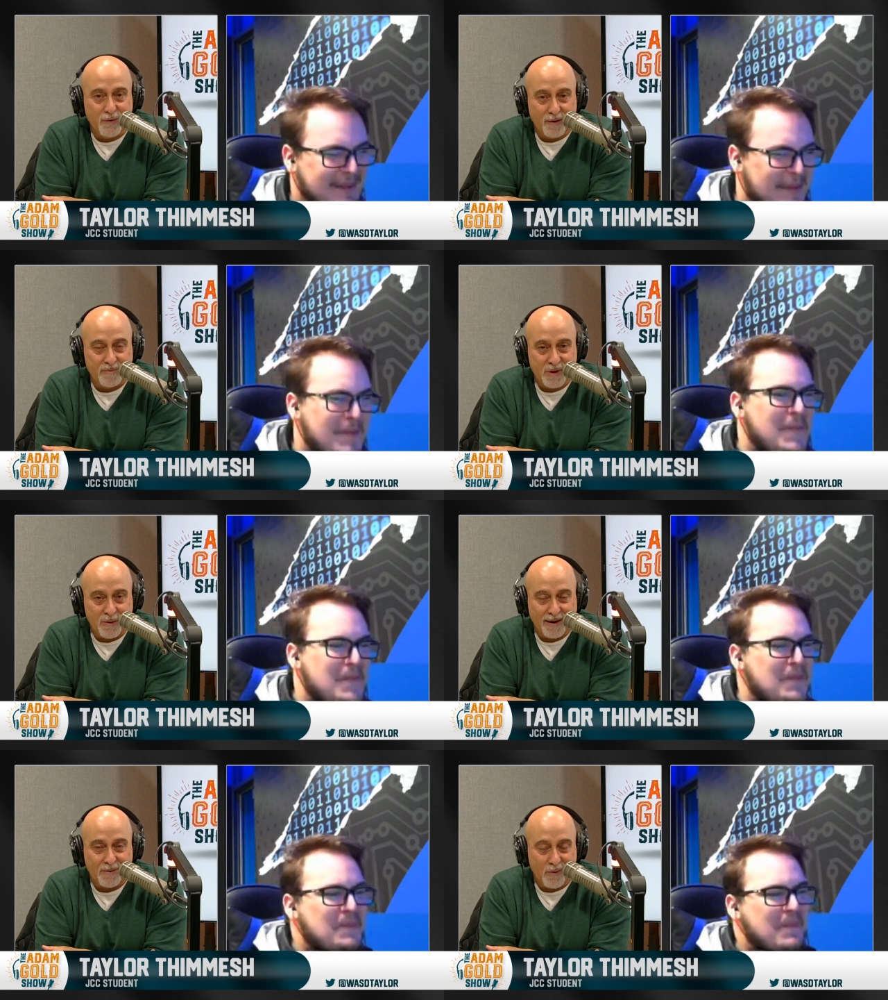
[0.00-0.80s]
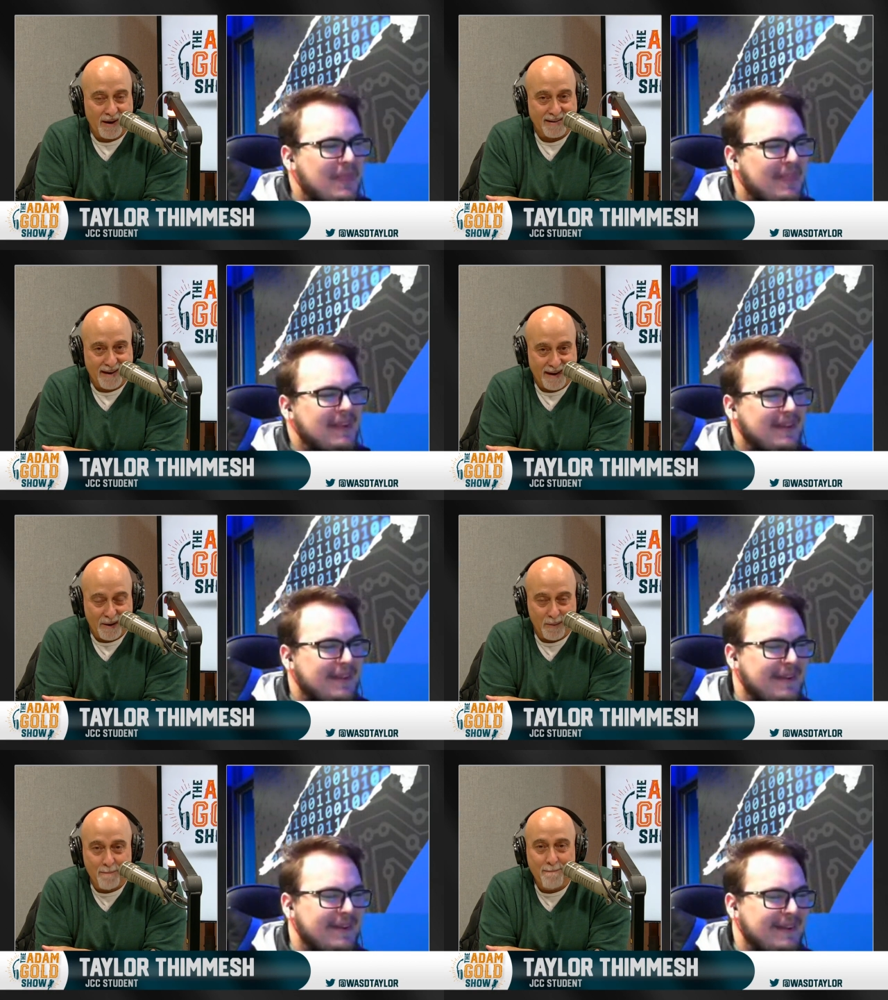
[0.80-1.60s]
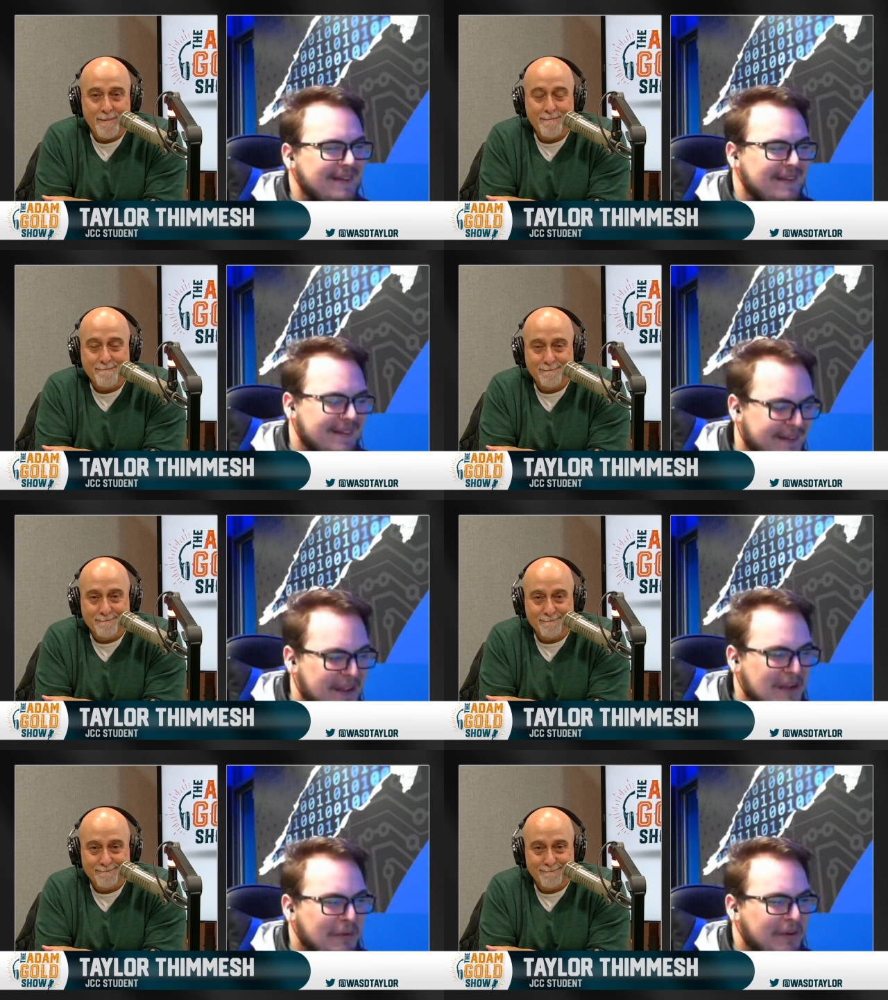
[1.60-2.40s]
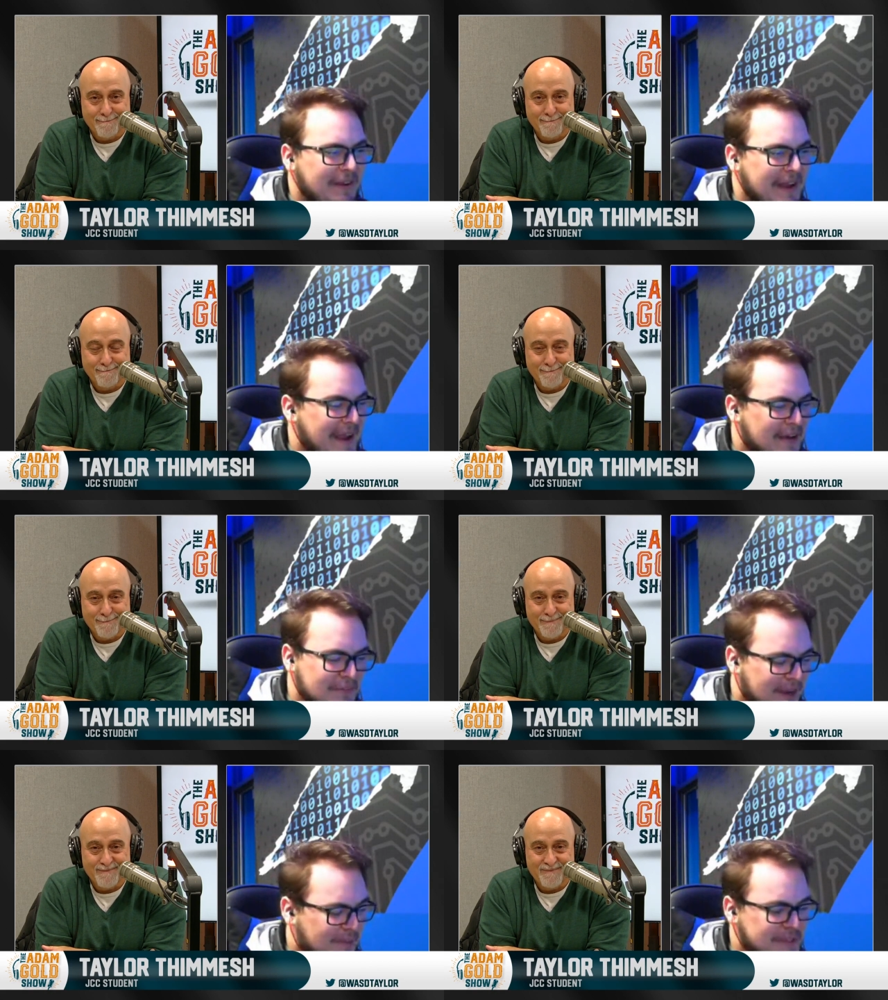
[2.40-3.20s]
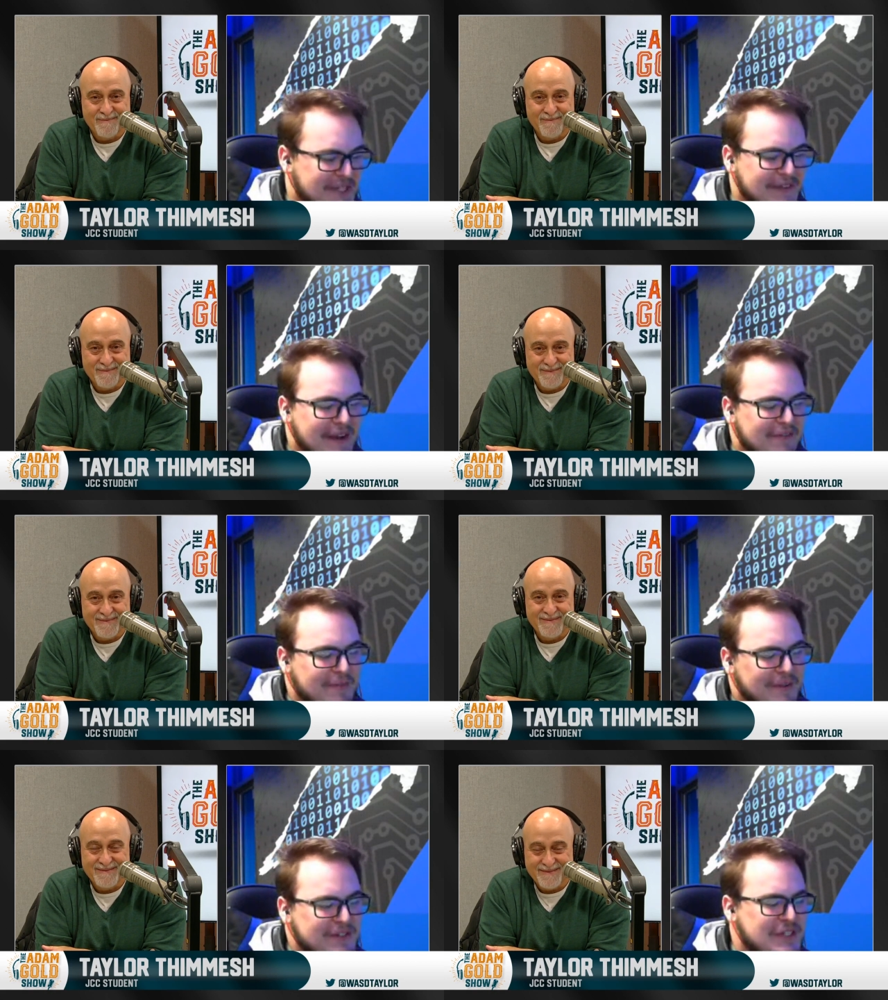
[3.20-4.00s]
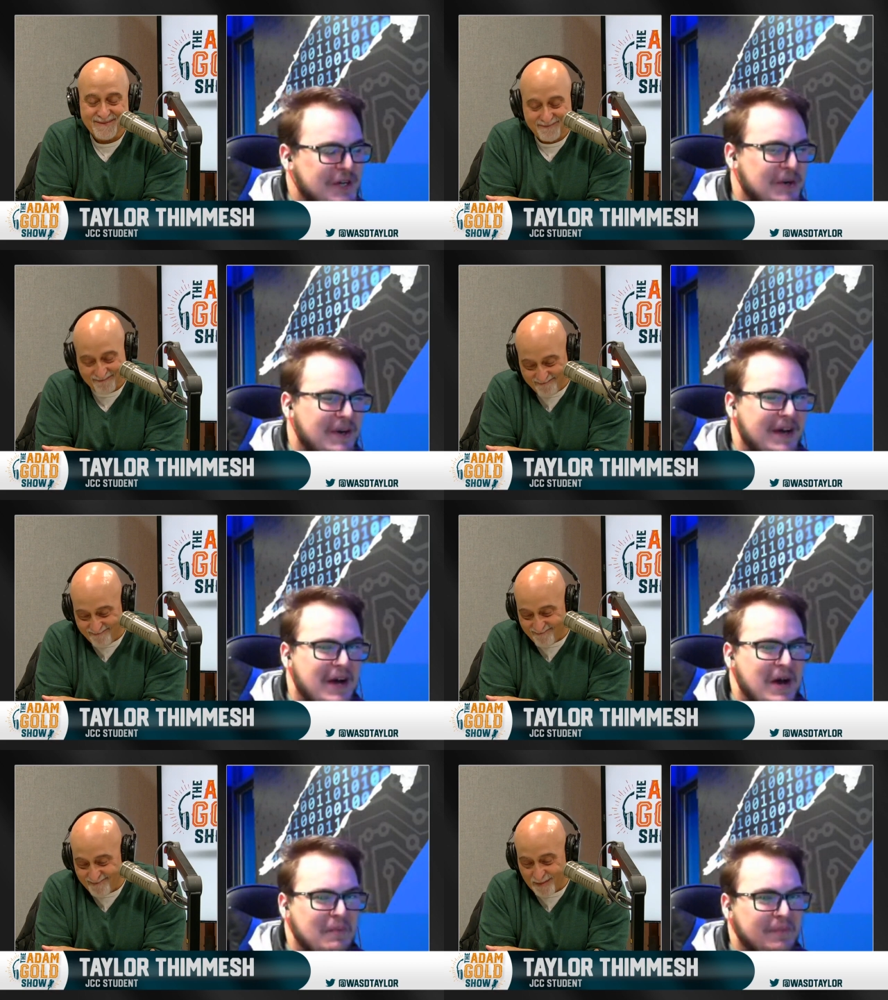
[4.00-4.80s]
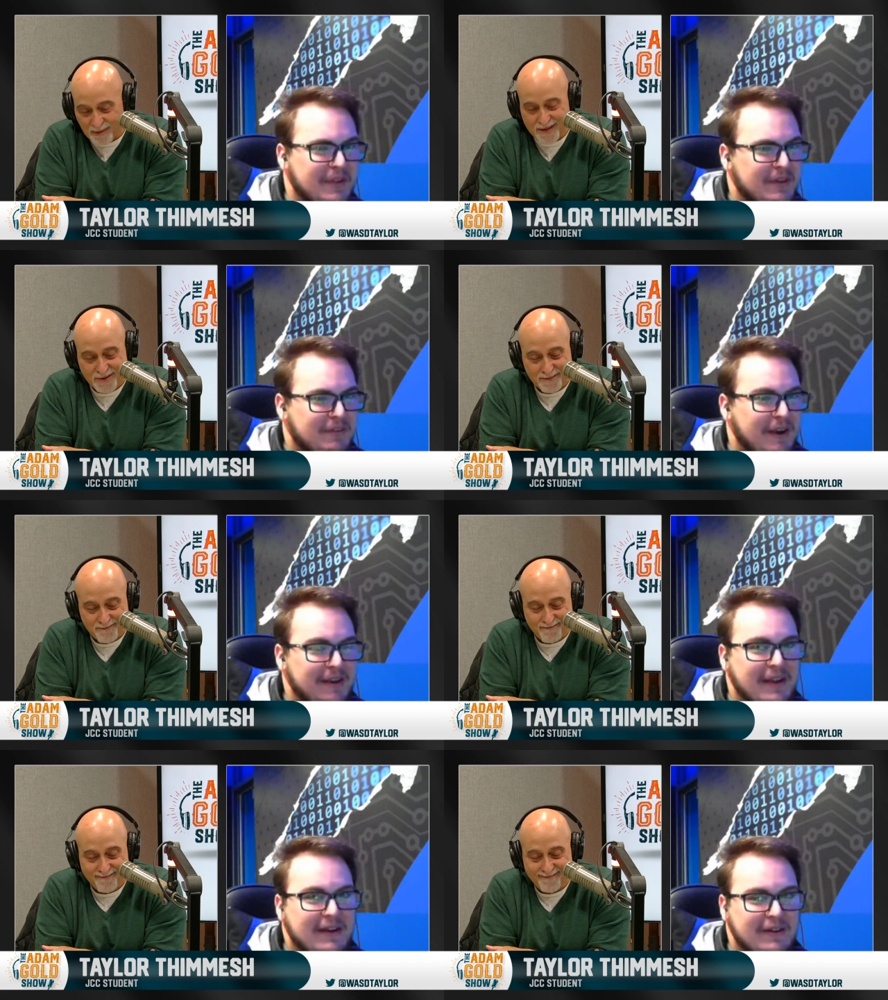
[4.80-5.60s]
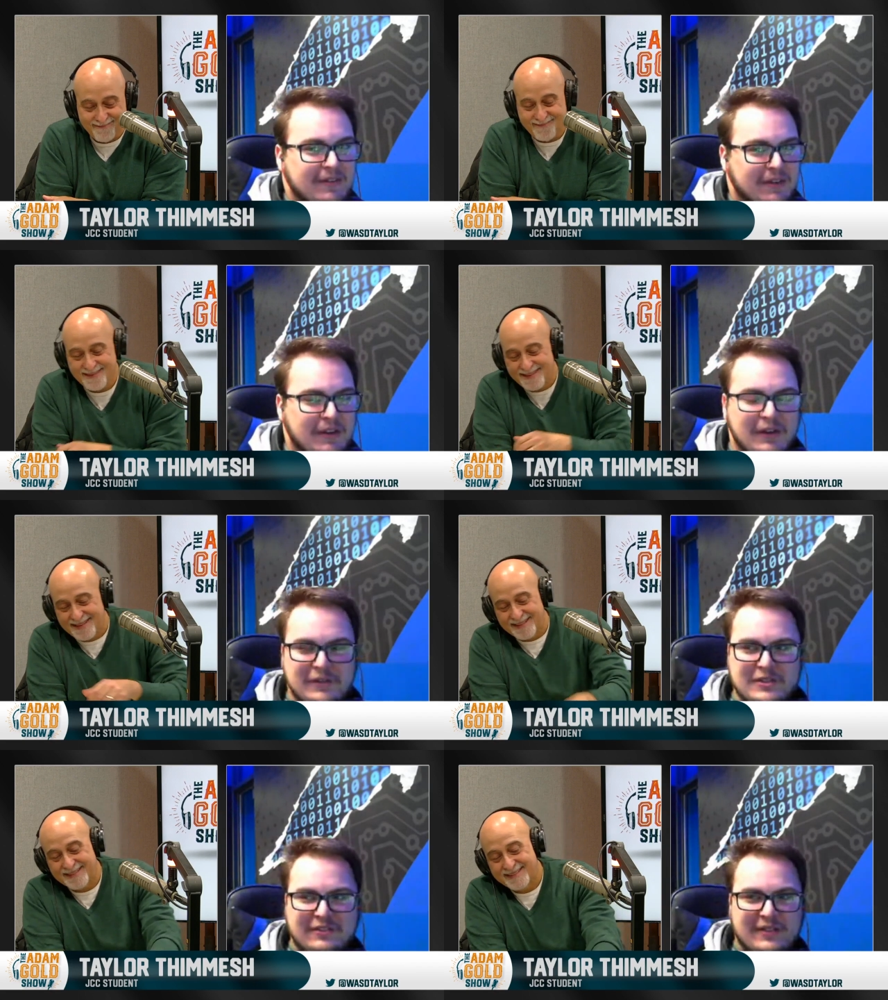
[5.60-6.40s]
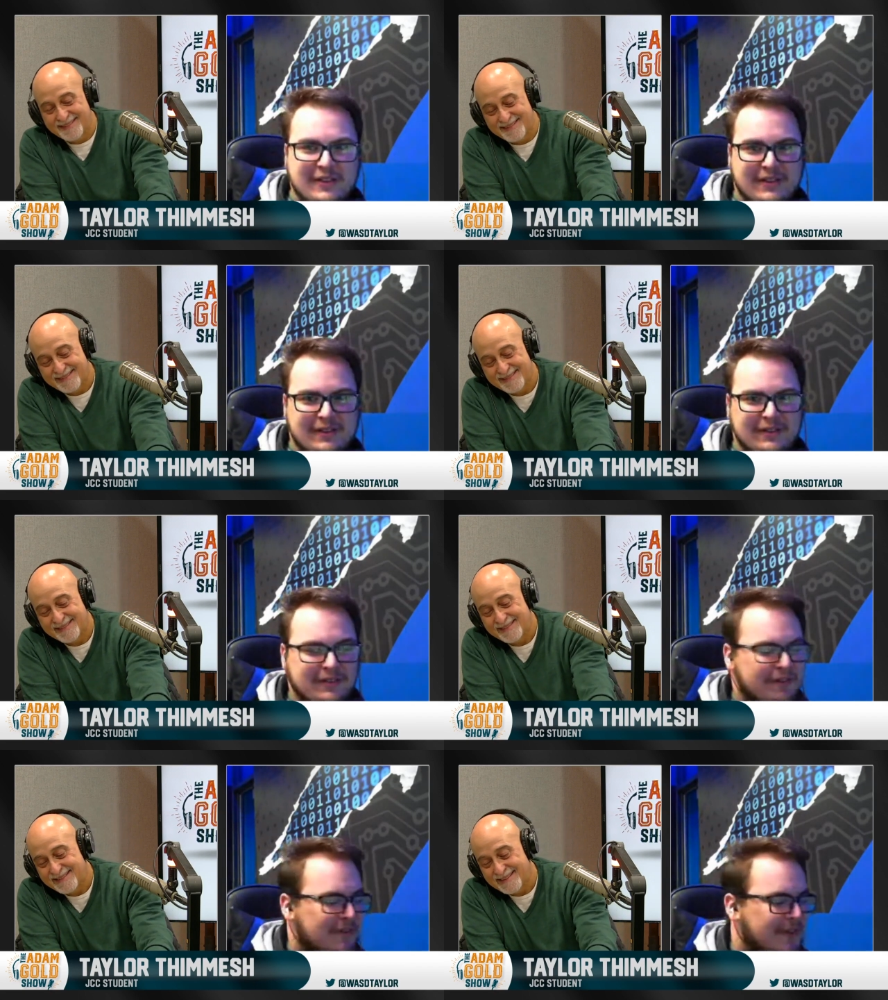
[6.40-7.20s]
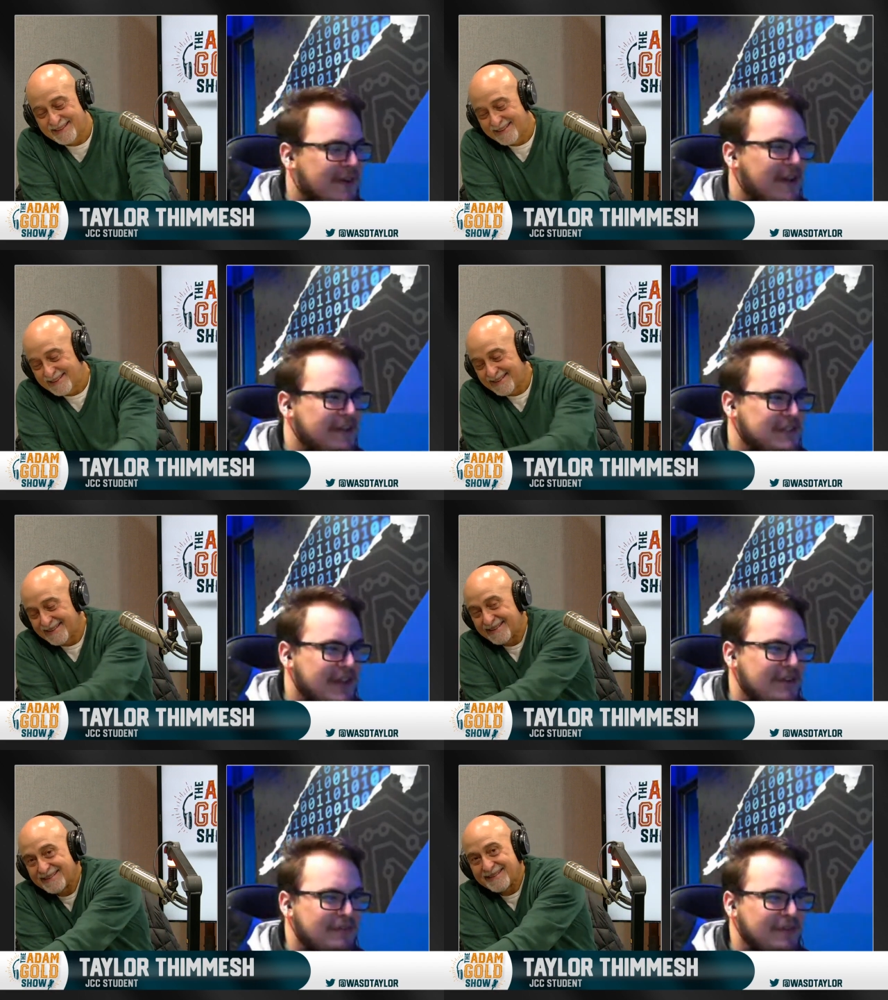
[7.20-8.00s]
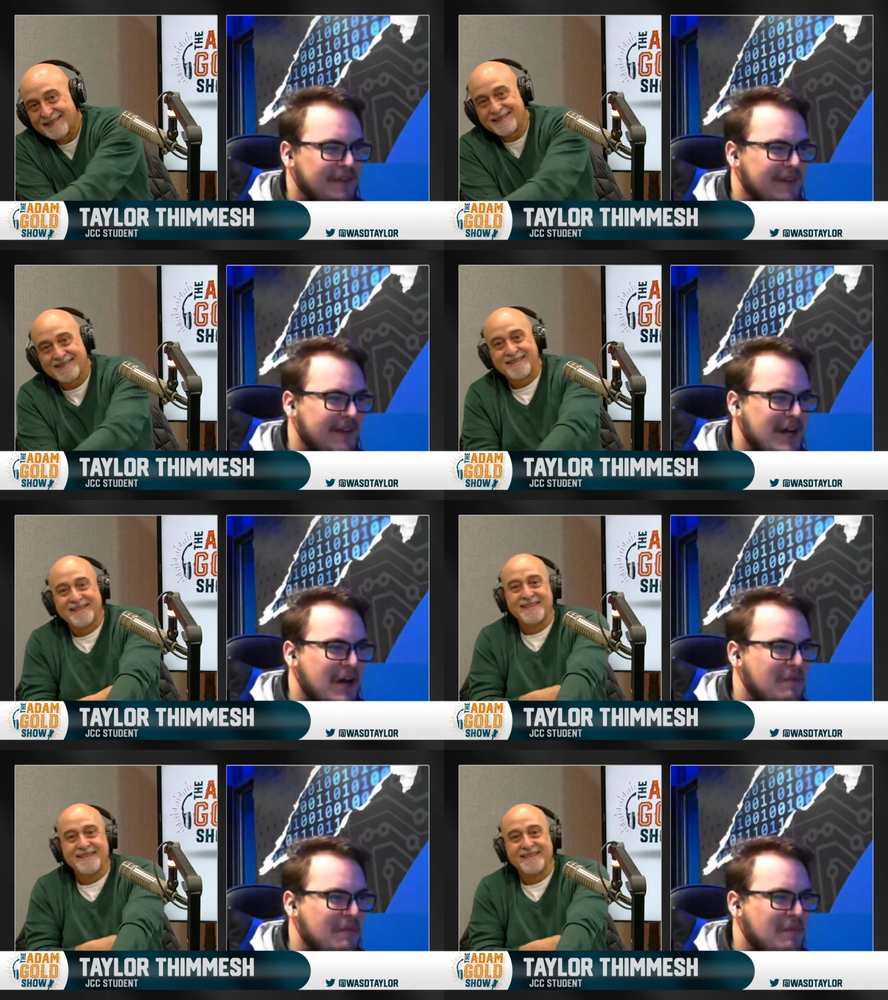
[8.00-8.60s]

Speaker 1: doing right now?
Speaker 2: well, hey Adam, I appreciate you having me on the show. Um, right now, you know, just uh, living the college life, really.